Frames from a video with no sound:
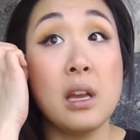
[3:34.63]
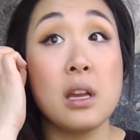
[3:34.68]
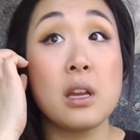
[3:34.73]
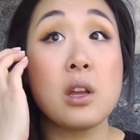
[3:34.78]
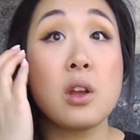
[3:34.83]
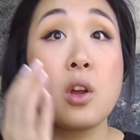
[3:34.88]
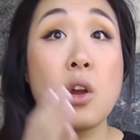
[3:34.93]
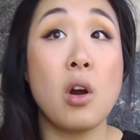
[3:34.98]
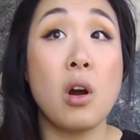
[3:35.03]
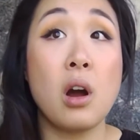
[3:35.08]

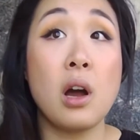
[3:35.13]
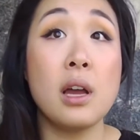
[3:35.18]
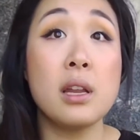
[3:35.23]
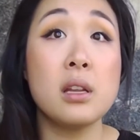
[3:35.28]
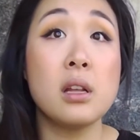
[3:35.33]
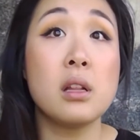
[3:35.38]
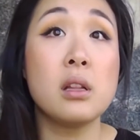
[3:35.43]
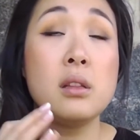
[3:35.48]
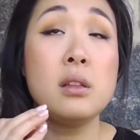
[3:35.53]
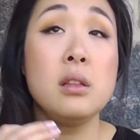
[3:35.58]

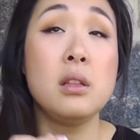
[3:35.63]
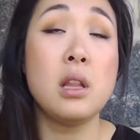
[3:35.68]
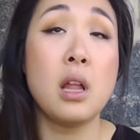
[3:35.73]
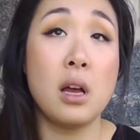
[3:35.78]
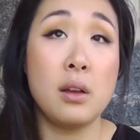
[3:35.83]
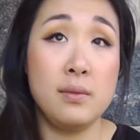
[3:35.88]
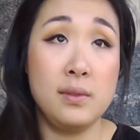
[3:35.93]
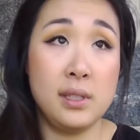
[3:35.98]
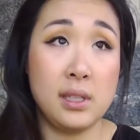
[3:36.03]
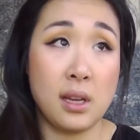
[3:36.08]
God
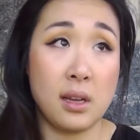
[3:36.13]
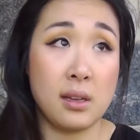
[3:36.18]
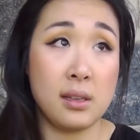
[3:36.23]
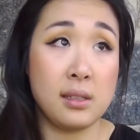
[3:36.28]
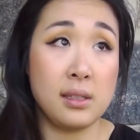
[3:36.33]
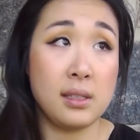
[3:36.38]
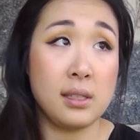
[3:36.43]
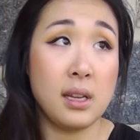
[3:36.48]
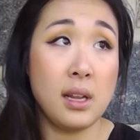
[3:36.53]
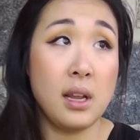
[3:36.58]
loves
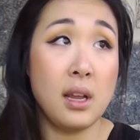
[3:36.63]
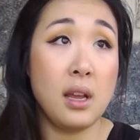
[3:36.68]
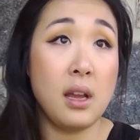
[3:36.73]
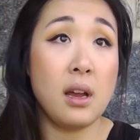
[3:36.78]
us,